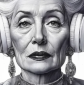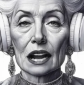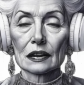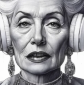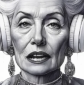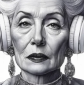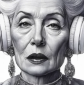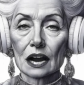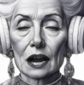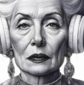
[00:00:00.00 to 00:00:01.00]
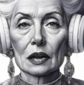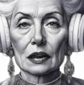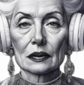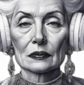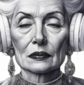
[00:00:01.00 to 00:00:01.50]
Invisible
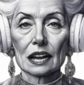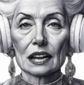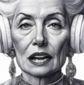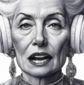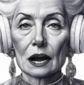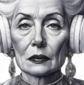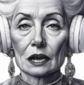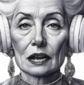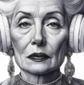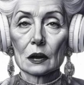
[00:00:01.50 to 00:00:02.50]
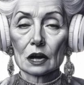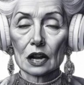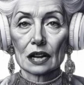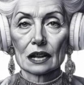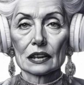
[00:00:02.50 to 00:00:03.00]
labor. In collaborative
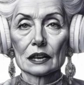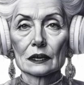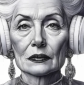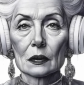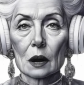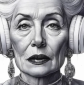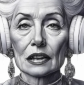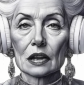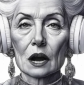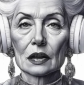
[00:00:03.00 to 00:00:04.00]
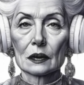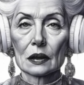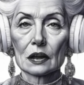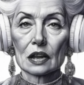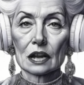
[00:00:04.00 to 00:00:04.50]
projects, women's
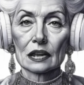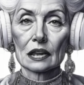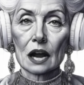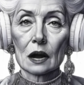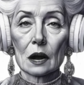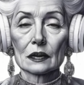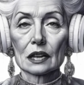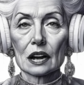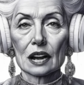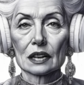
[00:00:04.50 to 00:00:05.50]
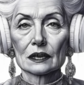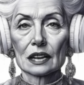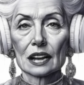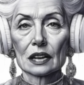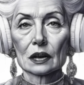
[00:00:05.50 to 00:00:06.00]
contributions are often
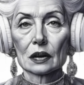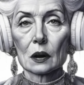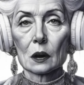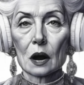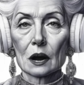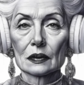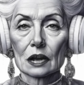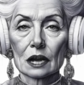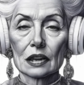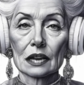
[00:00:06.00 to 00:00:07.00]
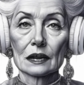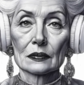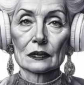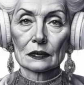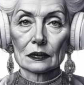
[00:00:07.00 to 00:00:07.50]
undervalued or overlooked.
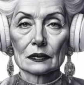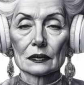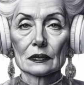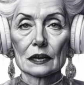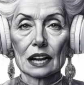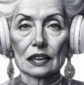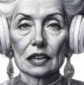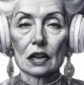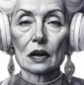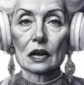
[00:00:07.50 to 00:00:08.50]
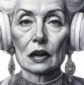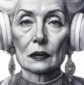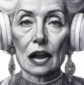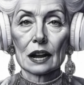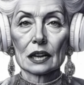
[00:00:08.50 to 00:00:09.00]

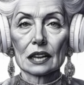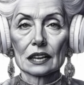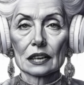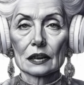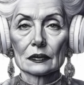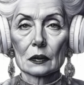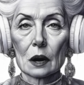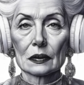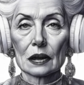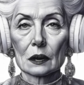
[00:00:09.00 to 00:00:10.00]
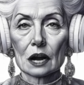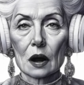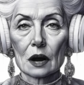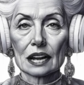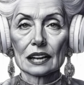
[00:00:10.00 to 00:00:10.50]
Institutional barriers. Women were
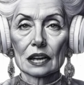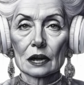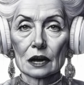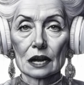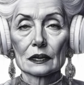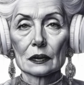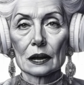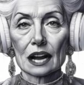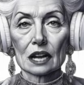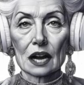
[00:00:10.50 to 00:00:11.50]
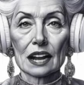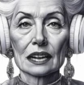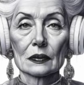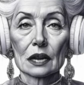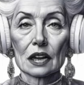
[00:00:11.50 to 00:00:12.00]
long excluded from major
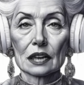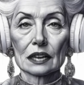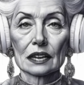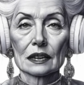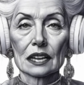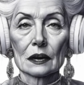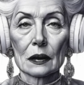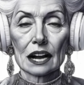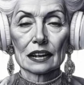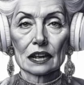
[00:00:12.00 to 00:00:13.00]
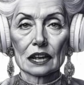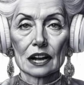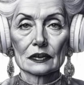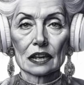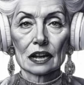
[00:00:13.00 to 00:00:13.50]
exhibitions despite their
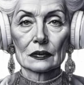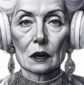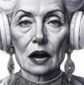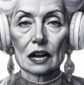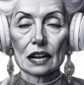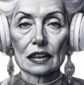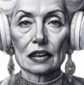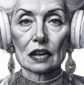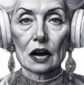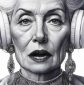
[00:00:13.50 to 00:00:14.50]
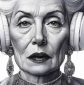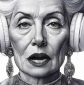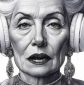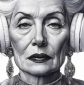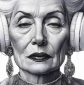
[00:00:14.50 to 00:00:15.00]
innovative work in this genre.